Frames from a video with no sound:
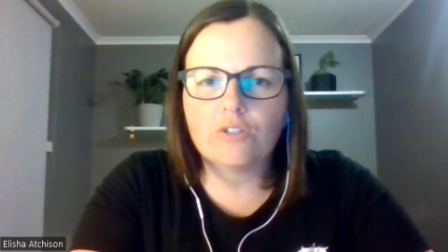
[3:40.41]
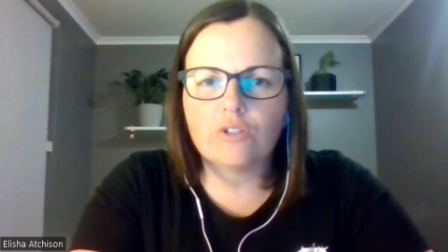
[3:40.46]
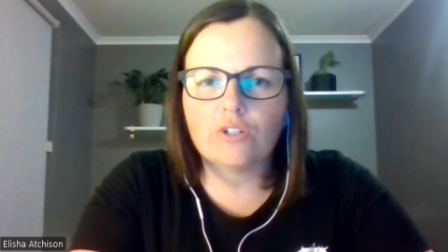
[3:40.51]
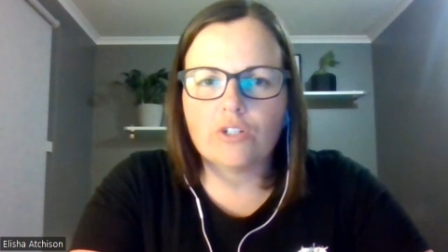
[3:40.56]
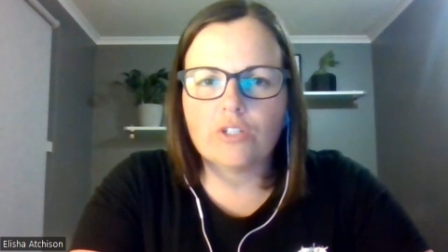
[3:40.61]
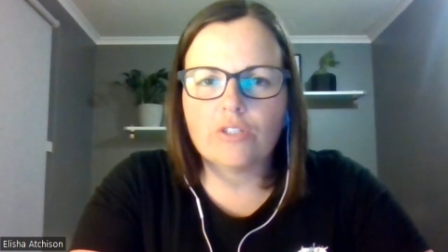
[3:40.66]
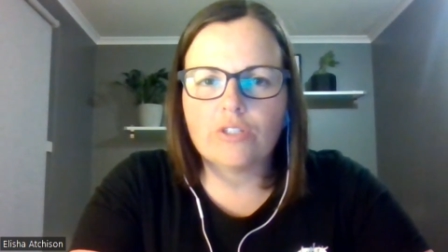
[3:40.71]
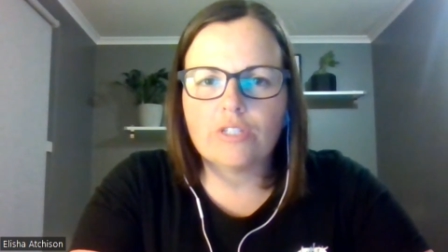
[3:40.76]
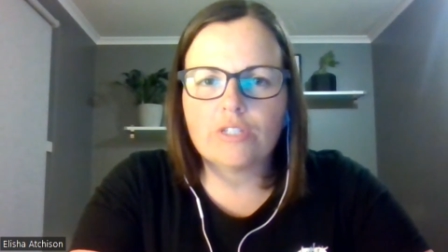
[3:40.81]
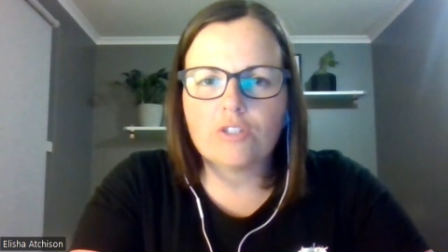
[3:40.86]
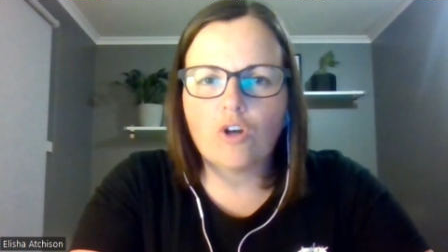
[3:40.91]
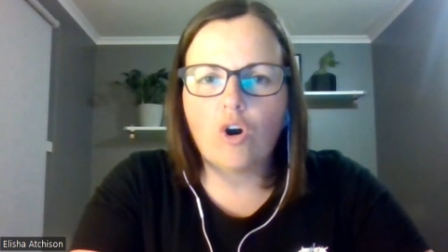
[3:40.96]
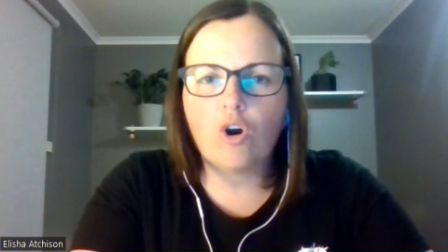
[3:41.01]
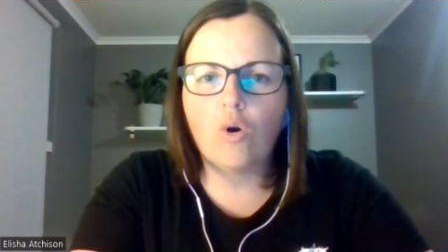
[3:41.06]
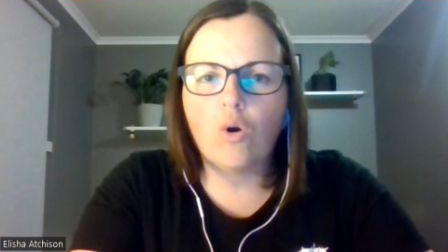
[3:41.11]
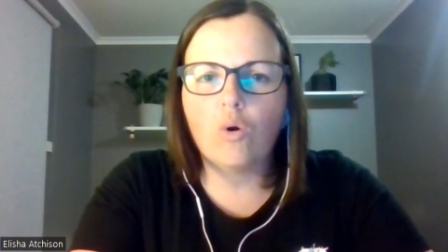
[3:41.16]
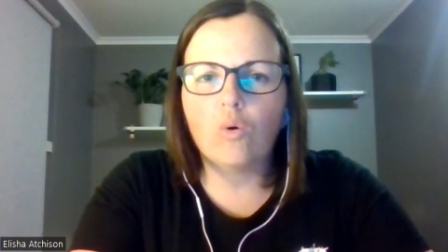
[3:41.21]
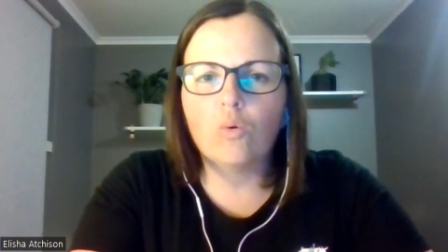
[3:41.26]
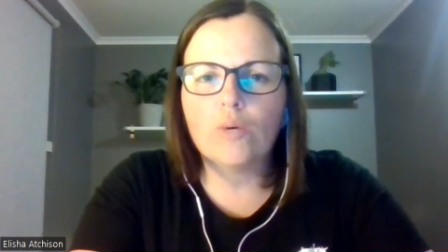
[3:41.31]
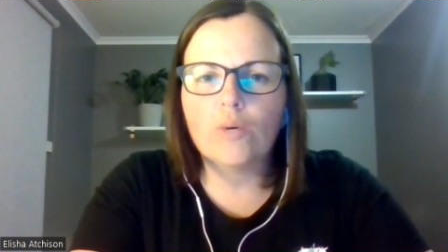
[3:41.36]
You know, there's a
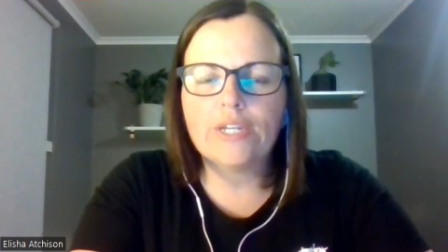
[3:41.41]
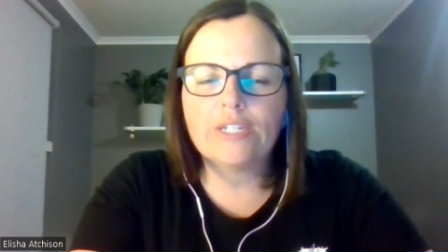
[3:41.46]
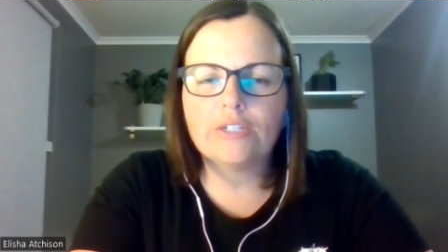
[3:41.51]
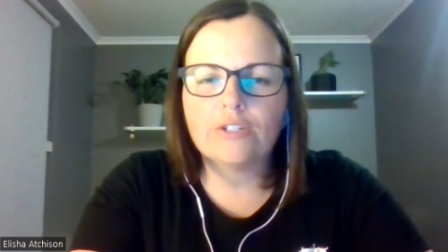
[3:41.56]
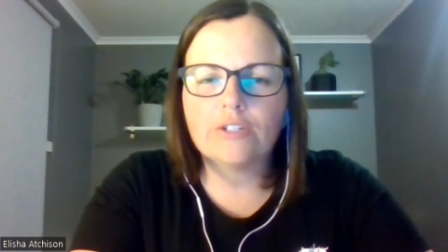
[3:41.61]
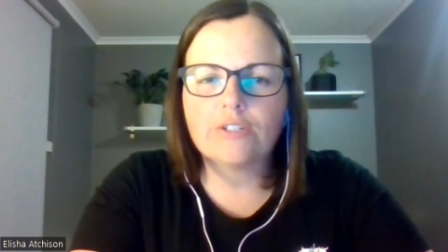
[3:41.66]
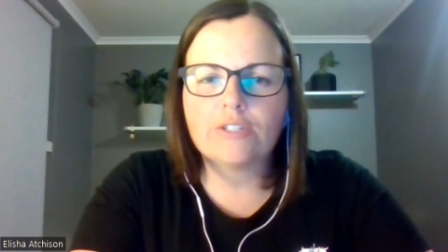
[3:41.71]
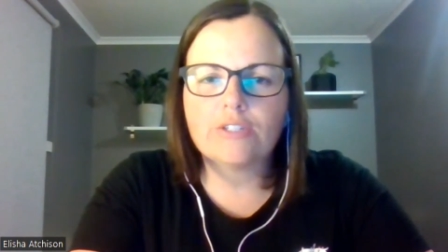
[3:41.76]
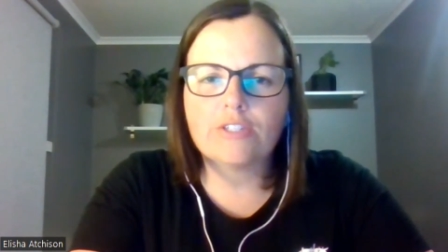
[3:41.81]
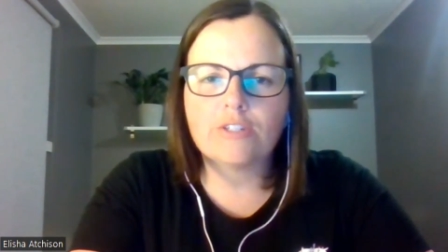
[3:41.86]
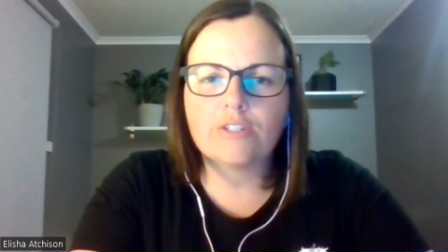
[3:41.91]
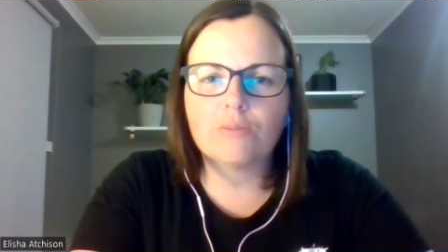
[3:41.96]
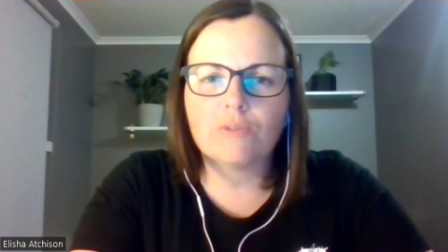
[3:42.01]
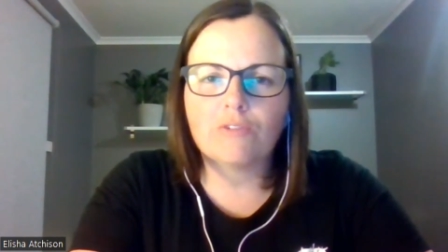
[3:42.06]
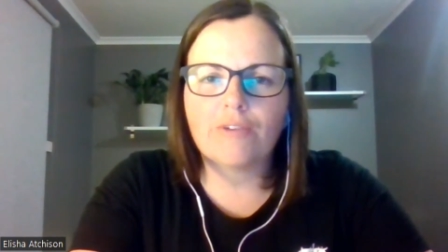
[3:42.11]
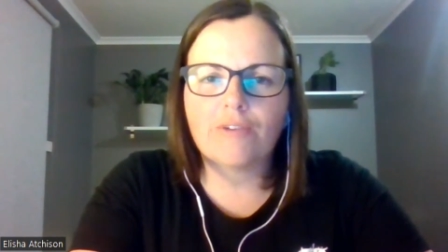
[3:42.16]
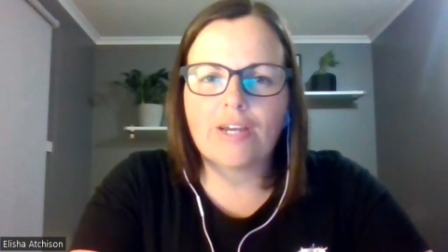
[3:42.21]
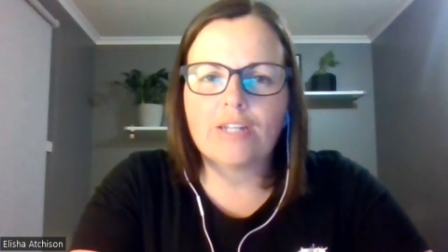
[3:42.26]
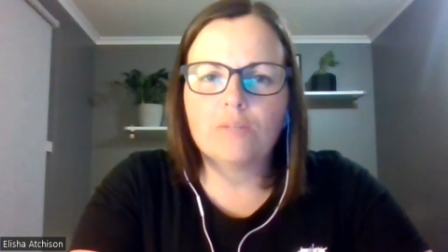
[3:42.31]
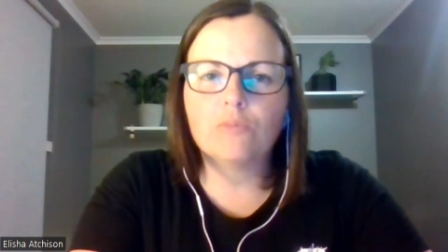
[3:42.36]
whole ecosystem
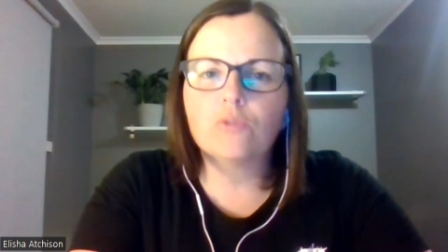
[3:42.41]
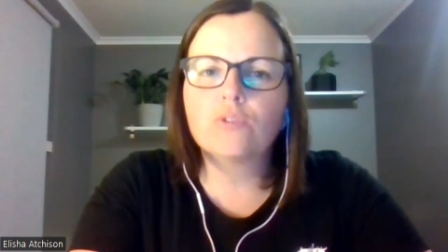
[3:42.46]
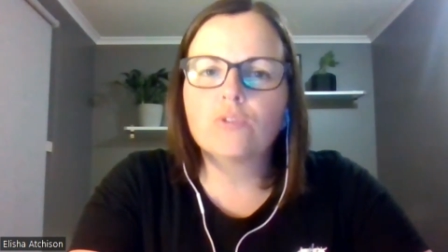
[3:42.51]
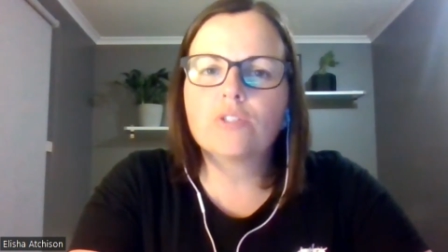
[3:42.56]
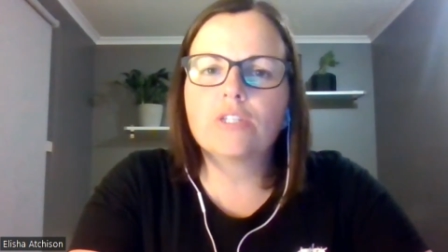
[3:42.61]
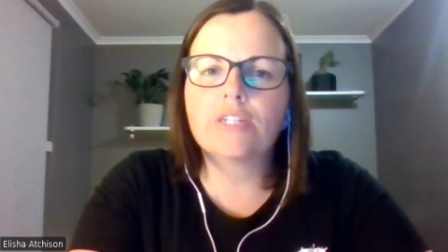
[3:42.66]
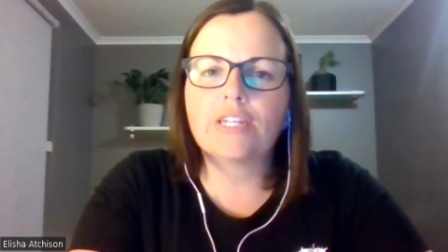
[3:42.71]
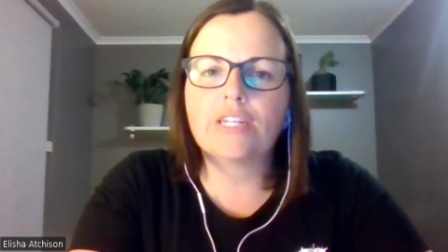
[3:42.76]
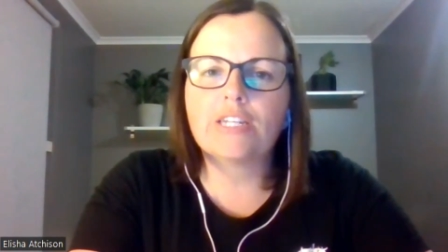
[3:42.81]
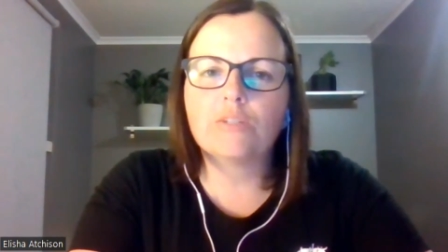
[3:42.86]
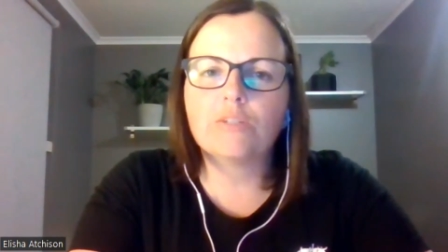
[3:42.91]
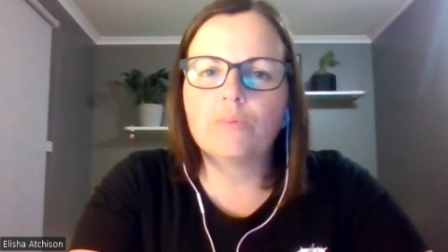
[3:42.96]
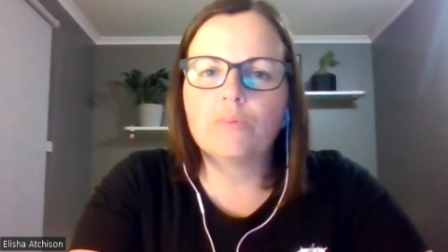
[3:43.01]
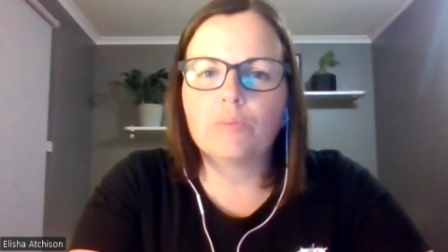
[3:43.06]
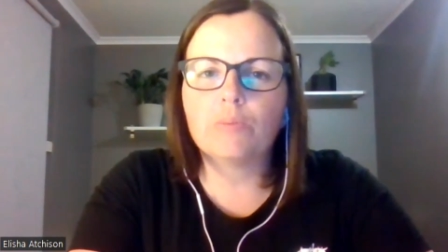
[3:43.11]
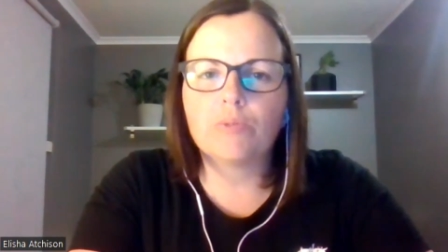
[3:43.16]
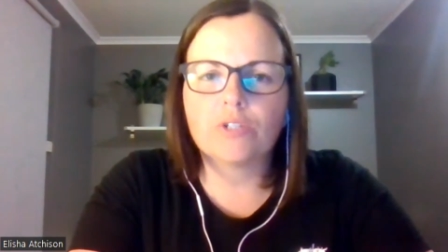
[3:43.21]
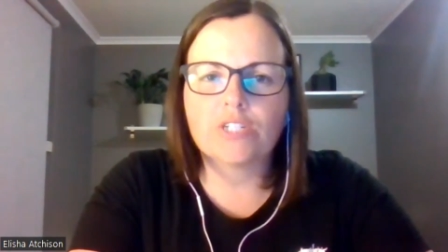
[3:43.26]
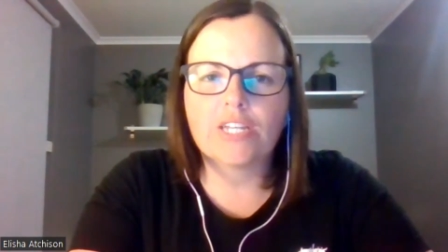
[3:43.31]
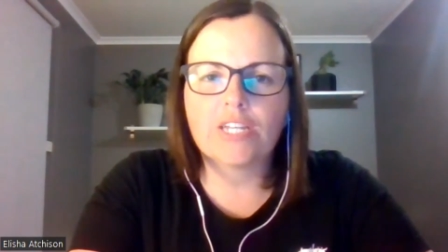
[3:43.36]
of animals that need to
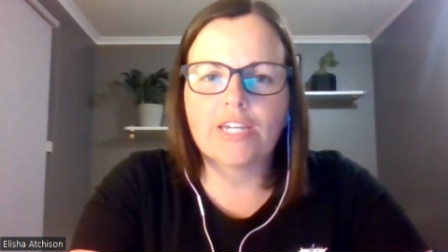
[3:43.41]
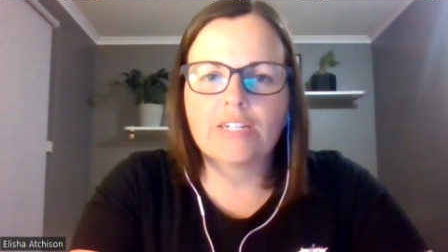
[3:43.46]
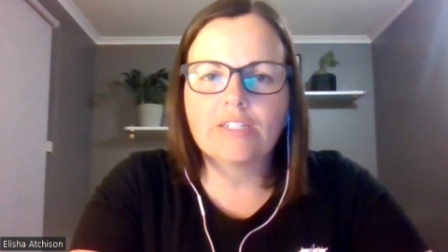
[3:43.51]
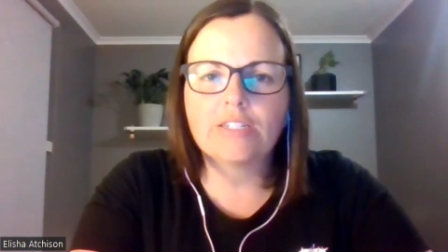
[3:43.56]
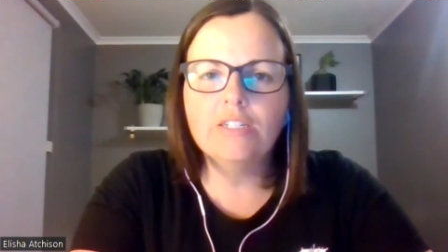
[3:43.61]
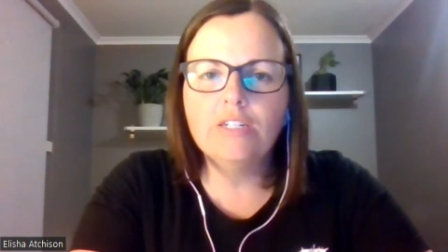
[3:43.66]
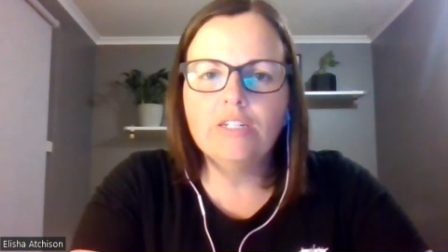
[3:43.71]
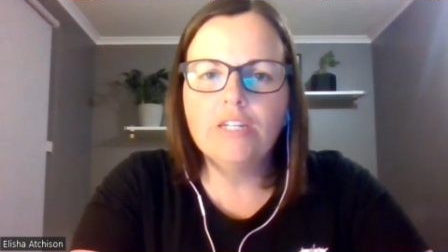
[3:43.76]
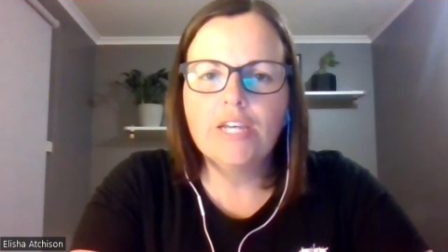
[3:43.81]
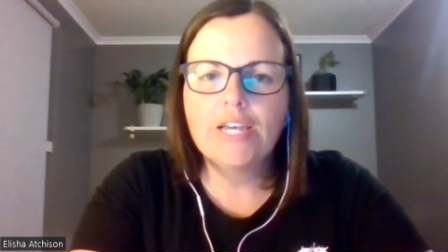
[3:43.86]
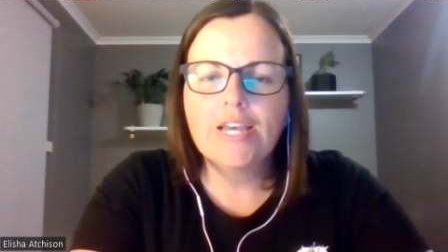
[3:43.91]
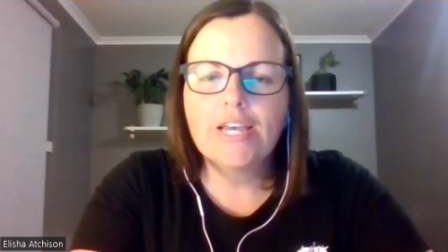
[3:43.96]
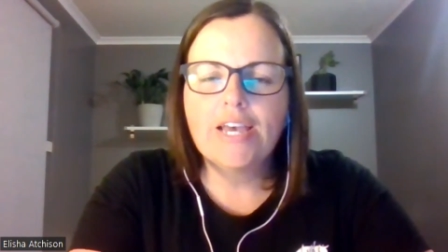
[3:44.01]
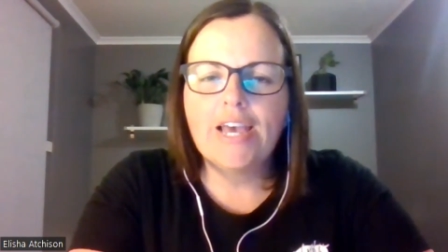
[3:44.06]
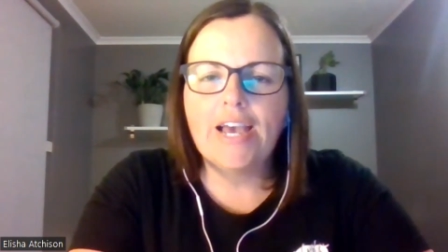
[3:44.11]
be protected.